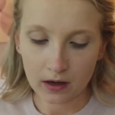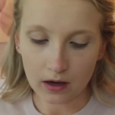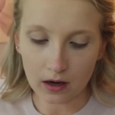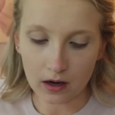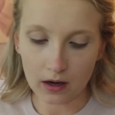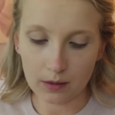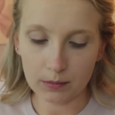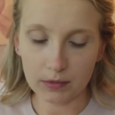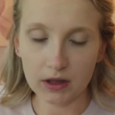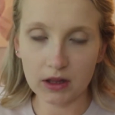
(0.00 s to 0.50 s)

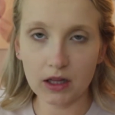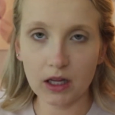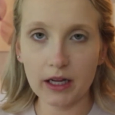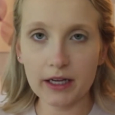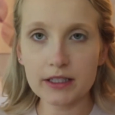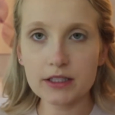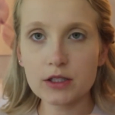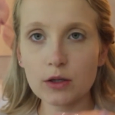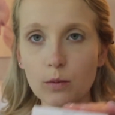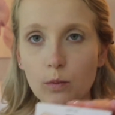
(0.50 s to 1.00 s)

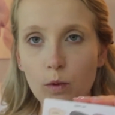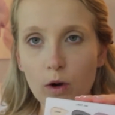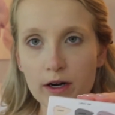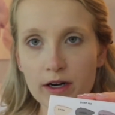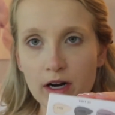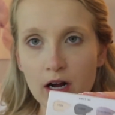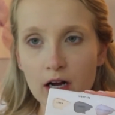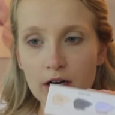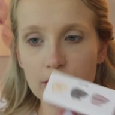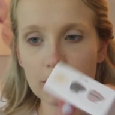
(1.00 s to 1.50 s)
Light
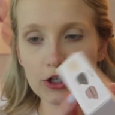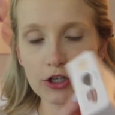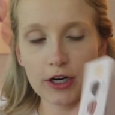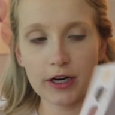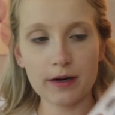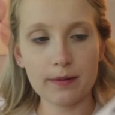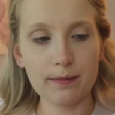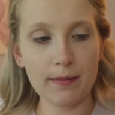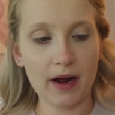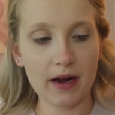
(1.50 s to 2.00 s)

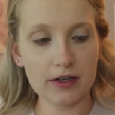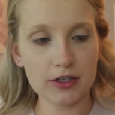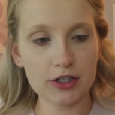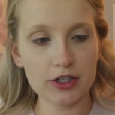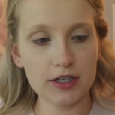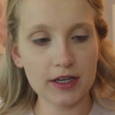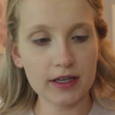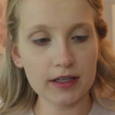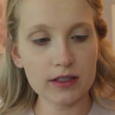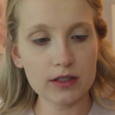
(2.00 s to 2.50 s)
100
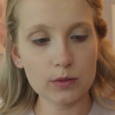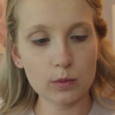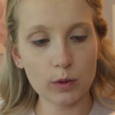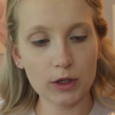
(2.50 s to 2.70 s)
Matchsticks,